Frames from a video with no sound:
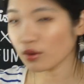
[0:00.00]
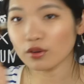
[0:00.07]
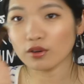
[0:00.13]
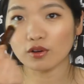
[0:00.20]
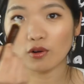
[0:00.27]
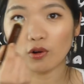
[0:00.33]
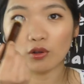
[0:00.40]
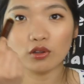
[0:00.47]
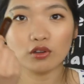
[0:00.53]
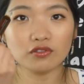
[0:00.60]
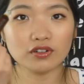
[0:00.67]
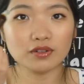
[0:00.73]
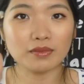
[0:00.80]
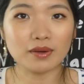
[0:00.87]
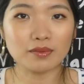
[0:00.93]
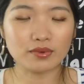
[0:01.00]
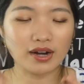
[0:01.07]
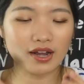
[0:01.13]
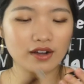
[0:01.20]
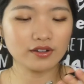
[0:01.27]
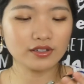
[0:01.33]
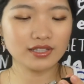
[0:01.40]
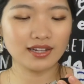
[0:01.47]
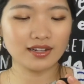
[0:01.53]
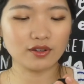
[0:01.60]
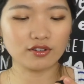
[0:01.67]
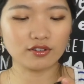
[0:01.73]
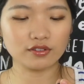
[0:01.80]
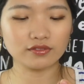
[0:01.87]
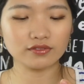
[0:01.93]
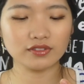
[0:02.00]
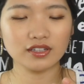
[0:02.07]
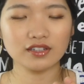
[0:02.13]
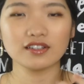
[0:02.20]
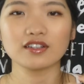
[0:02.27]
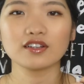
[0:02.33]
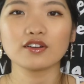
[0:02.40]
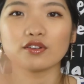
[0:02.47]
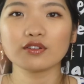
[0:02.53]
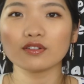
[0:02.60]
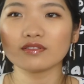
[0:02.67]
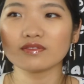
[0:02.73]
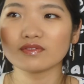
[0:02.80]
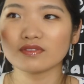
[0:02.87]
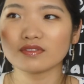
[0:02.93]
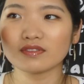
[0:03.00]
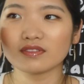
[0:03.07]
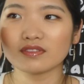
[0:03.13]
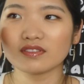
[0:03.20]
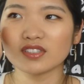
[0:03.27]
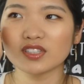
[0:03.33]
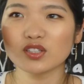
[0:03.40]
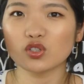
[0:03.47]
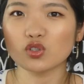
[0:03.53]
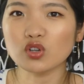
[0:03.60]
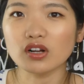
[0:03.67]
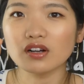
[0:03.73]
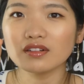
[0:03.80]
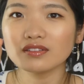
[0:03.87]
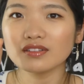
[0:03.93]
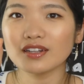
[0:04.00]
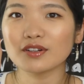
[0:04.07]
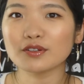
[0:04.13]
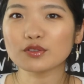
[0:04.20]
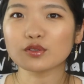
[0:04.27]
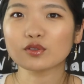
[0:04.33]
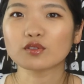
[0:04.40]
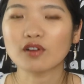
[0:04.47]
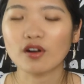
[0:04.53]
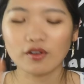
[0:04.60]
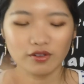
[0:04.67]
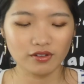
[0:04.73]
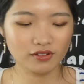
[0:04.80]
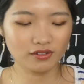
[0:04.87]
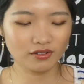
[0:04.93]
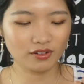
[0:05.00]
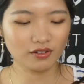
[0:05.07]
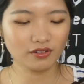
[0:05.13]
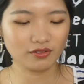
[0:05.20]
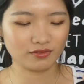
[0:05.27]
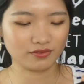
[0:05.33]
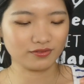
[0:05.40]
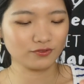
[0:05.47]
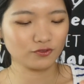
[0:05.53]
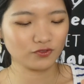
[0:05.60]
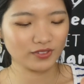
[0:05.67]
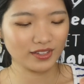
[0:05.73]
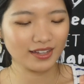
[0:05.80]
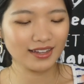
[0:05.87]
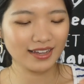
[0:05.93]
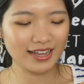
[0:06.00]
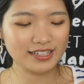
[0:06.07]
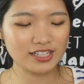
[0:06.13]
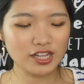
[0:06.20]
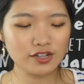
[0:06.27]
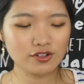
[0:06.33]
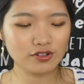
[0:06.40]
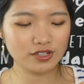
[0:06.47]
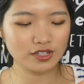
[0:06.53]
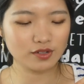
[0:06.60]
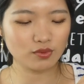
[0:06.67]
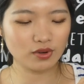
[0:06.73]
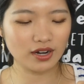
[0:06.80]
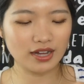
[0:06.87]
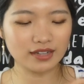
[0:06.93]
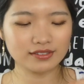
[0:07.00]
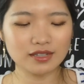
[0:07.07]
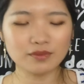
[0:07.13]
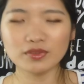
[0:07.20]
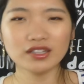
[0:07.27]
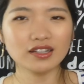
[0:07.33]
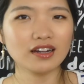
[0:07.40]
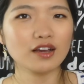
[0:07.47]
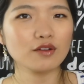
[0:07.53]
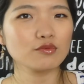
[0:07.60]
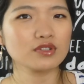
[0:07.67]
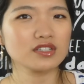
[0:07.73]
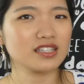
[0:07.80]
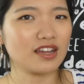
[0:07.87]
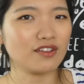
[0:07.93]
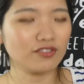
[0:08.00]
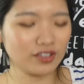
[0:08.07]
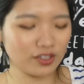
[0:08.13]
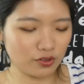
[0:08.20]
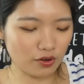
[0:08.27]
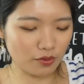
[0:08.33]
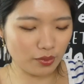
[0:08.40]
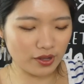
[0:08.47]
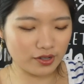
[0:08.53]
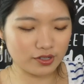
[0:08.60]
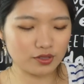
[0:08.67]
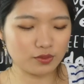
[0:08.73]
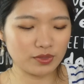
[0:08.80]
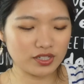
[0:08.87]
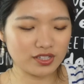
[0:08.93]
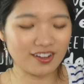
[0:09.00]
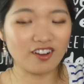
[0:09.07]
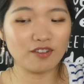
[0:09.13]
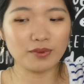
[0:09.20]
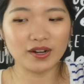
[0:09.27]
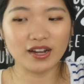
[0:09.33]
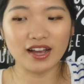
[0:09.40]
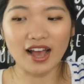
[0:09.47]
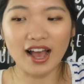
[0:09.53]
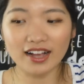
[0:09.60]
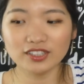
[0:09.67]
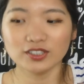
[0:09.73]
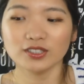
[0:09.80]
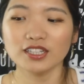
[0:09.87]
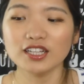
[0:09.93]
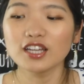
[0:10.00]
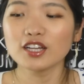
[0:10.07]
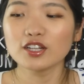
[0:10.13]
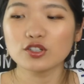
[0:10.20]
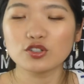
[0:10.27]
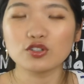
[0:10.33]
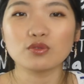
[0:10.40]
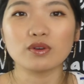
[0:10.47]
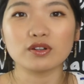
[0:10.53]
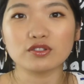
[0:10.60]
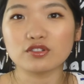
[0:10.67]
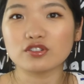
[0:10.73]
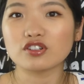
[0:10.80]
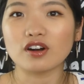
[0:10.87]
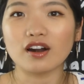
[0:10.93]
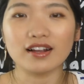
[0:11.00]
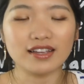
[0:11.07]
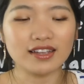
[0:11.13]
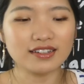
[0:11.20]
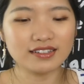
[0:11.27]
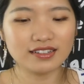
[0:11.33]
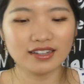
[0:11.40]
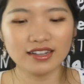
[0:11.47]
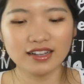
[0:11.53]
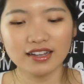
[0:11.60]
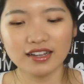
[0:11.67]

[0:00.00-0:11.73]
go all over my brows and it will go strong and also grow. Oh. It's an interesting product, something that I would definitely not purchase myself, but I actually do want to try it.